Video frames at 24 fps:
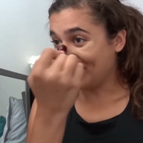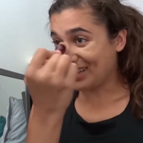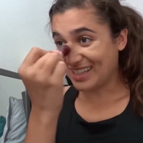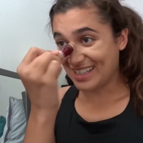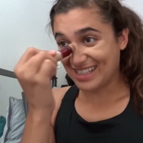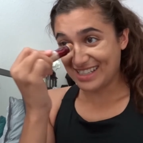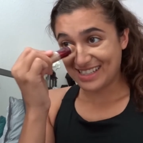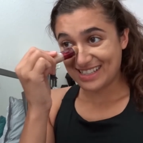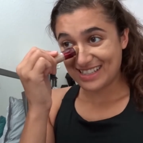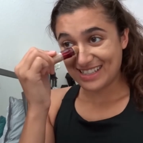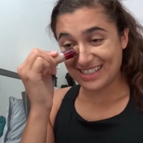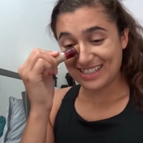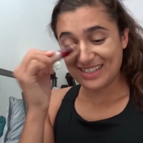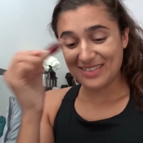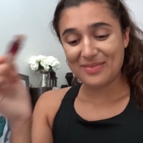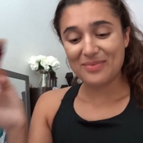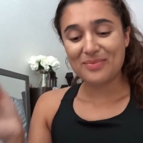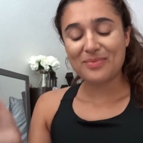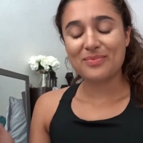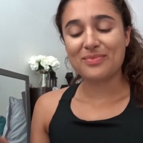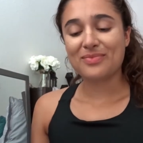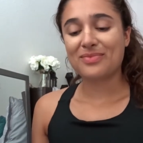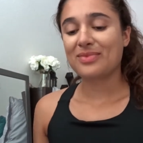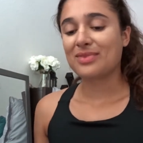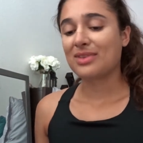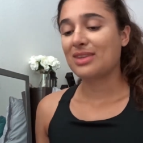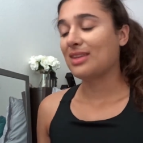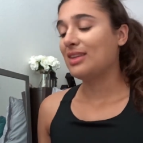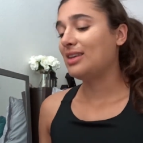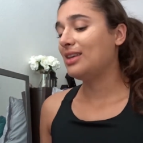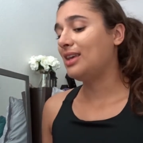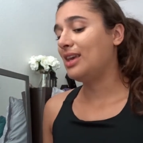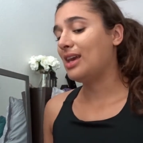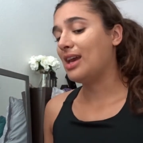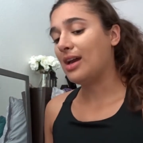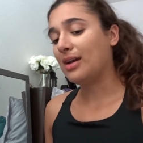but
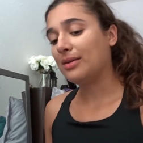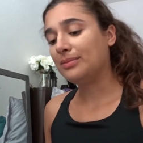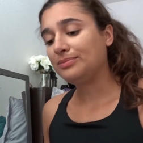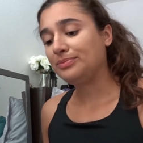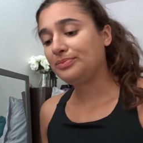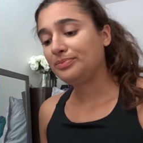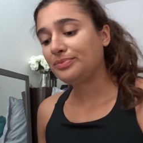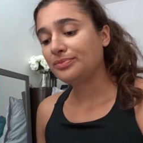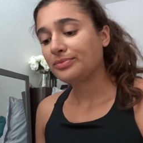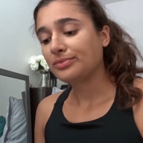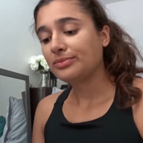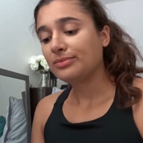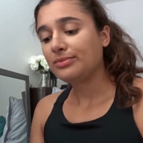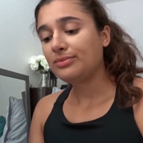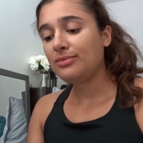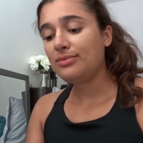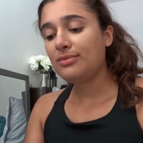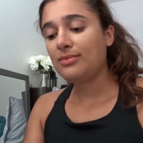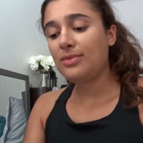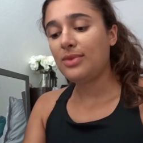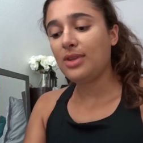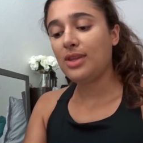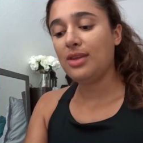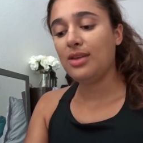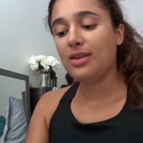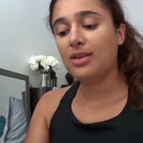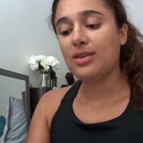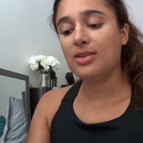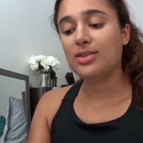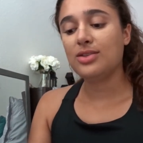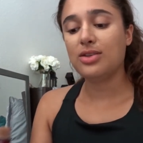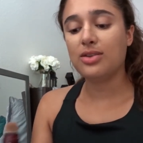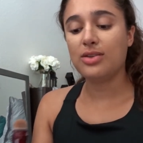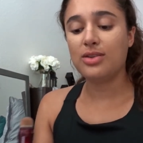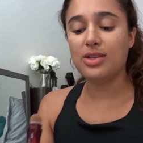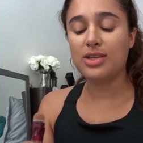yeah.
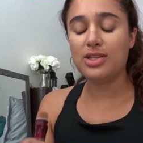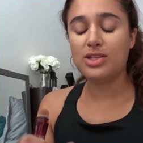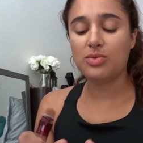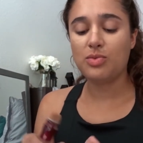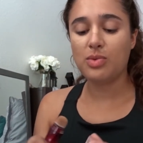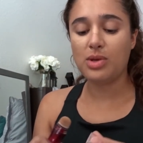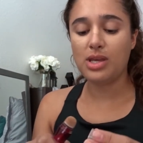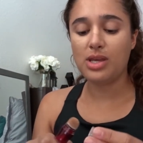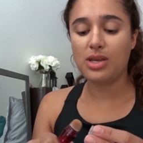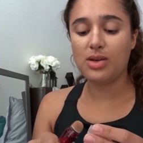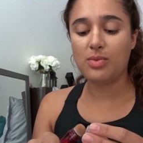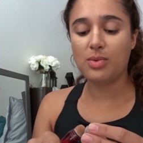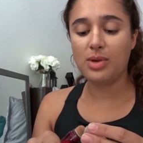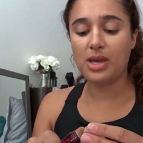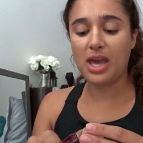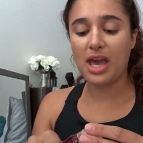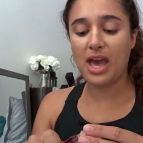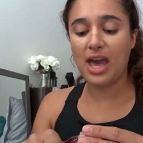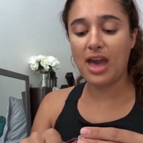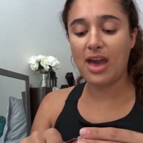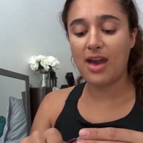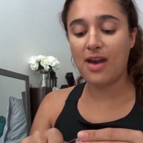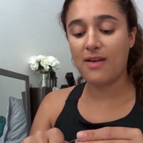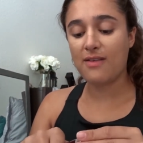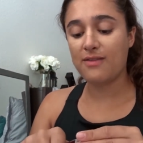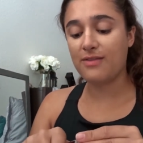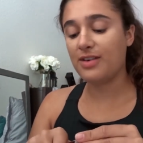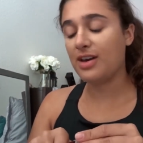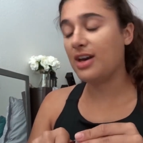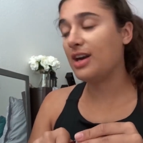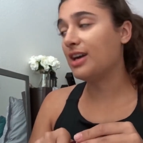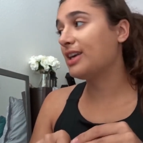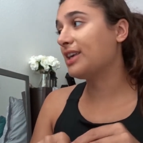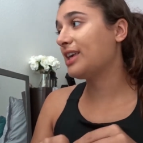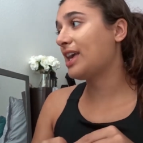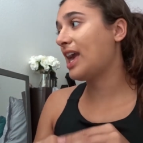So this week we have
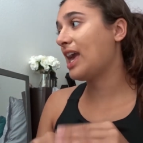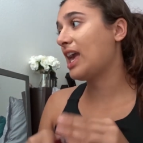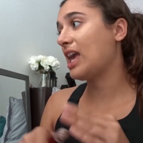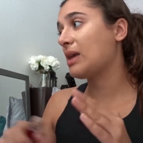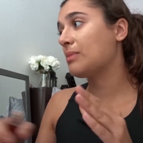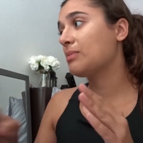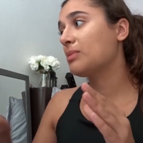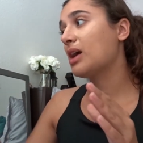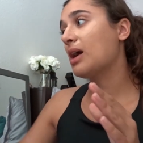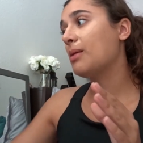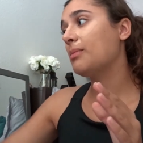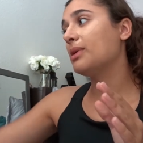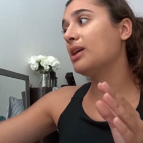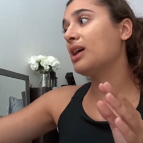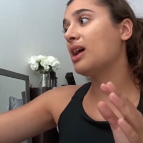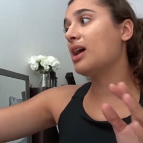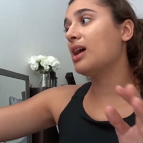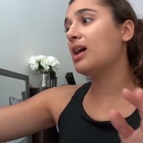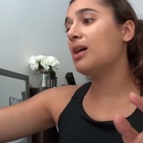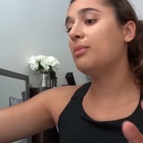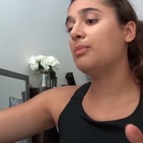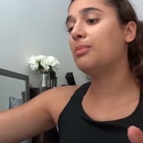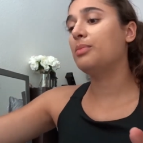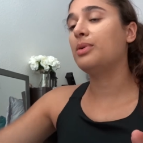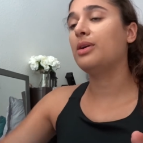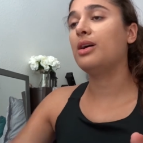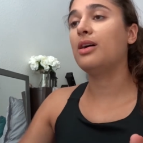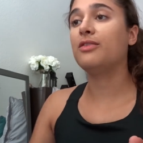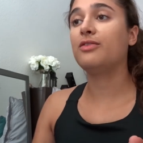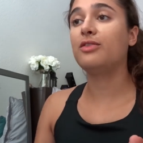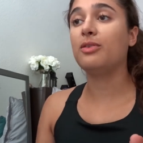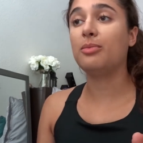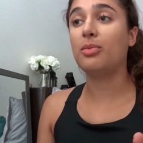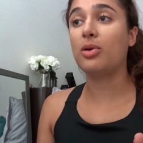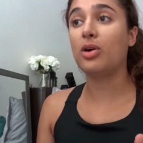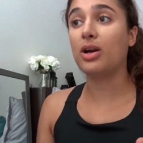a game coming up, a
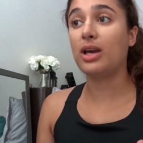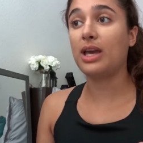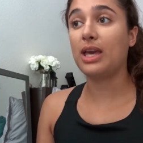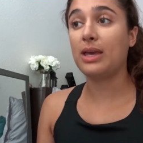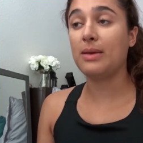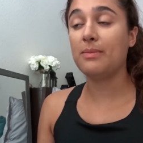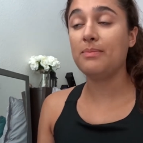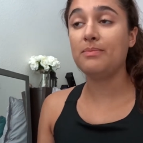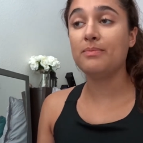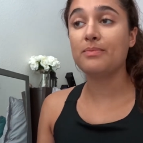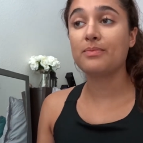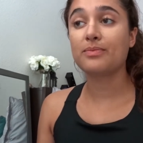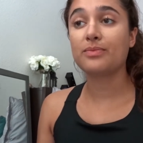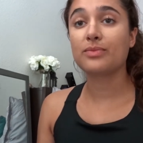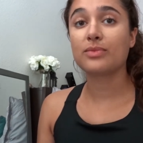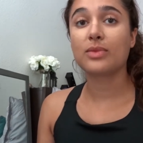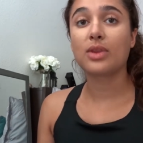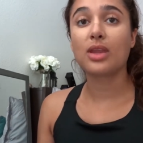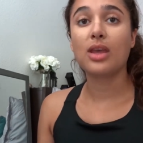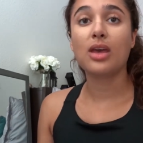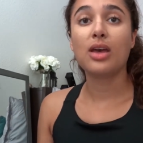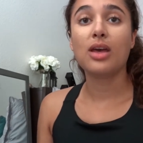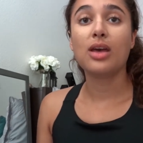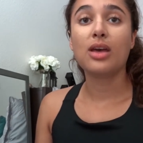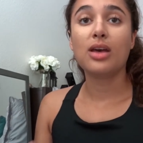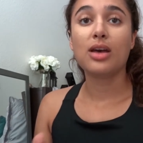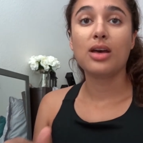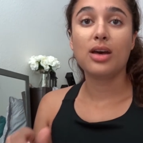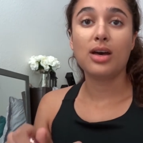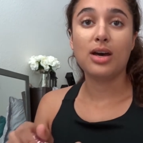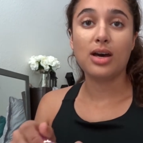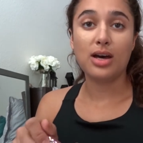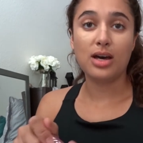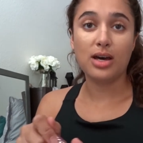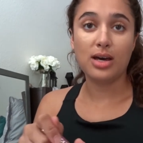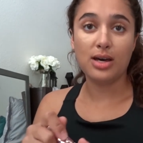football game.
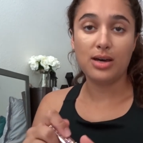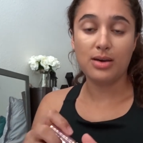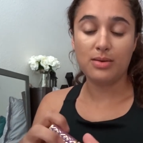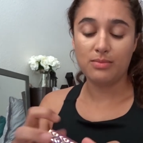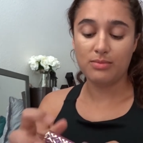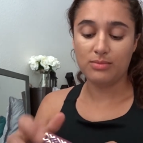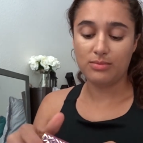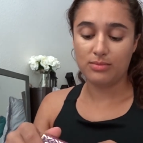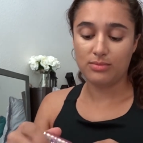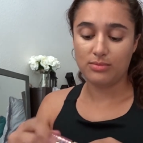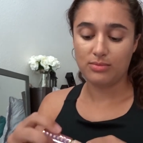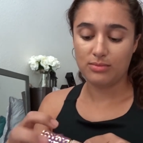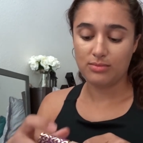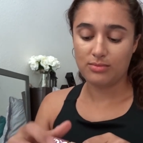Um,